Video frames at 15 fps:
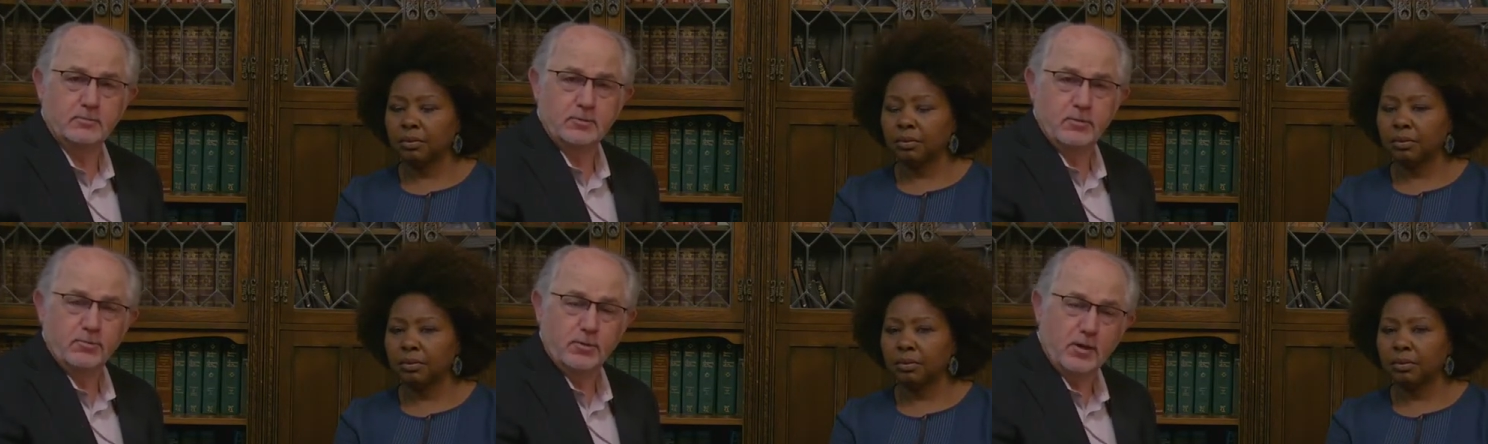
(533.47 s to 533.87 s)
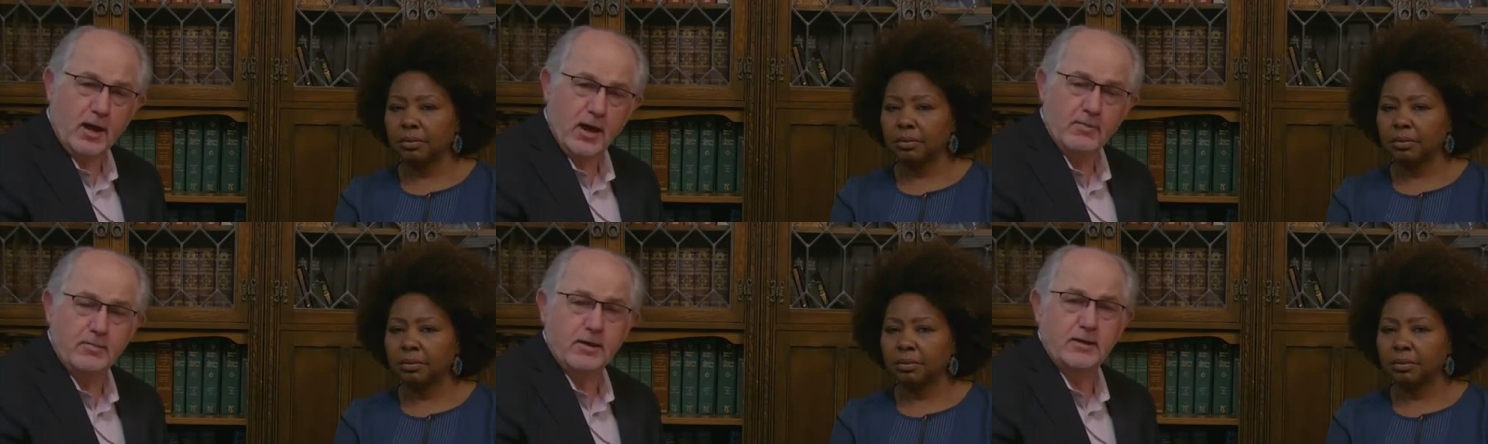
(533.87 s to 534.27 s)
Speaker 1: the
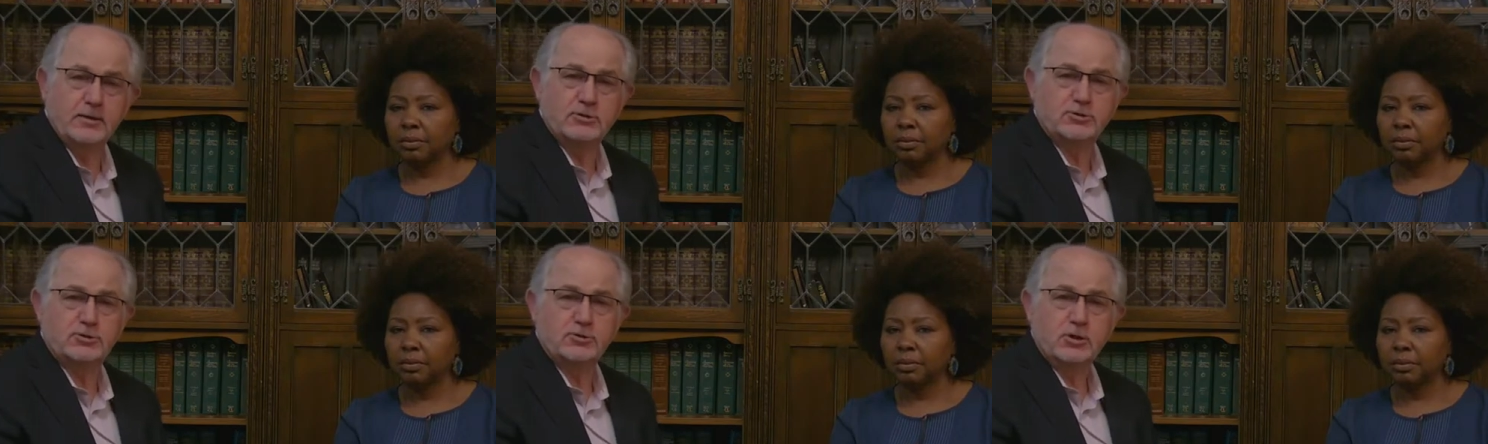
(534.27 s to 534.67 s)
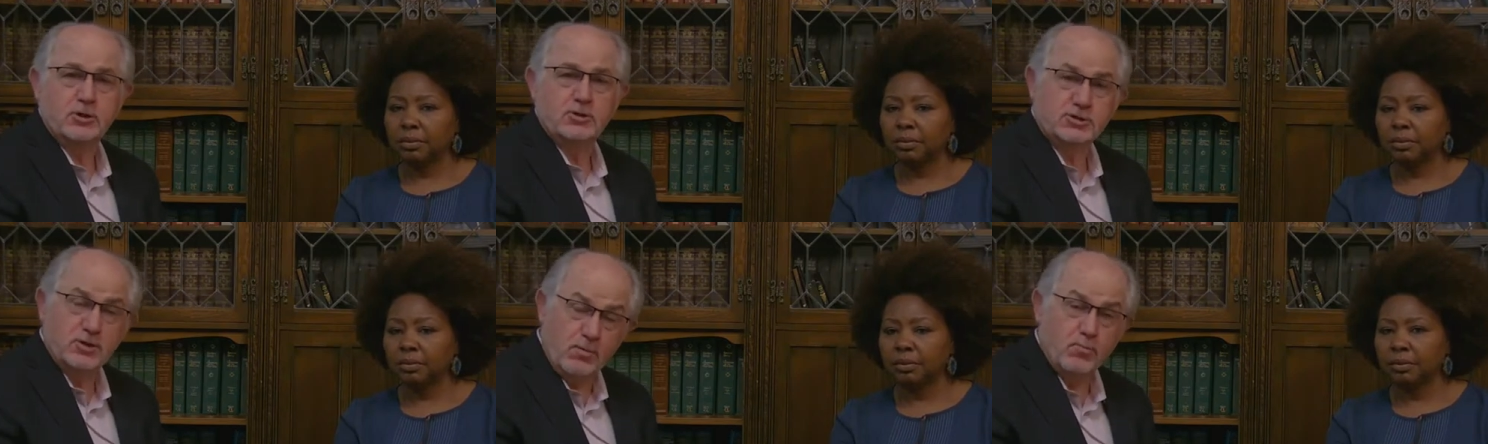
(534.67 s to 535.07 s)
comments
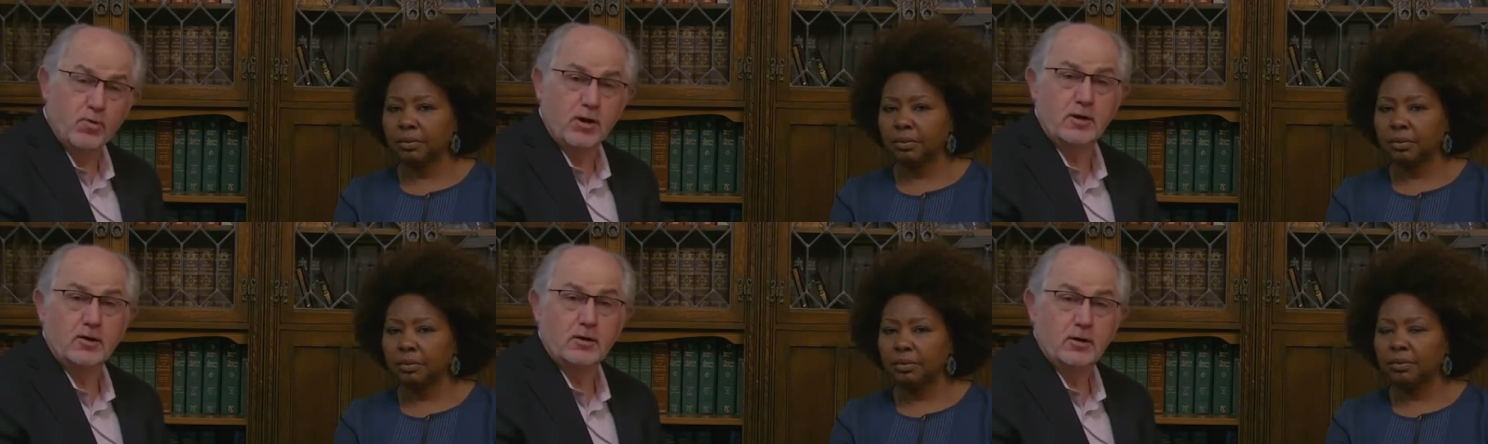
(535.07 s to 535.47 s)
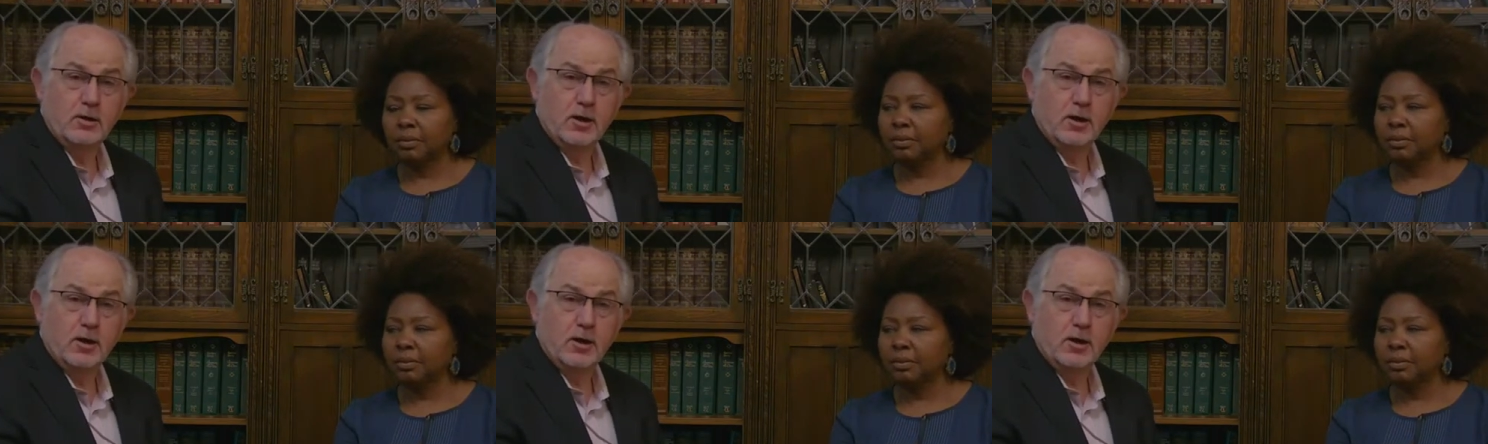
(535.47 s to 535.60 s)
somewhere.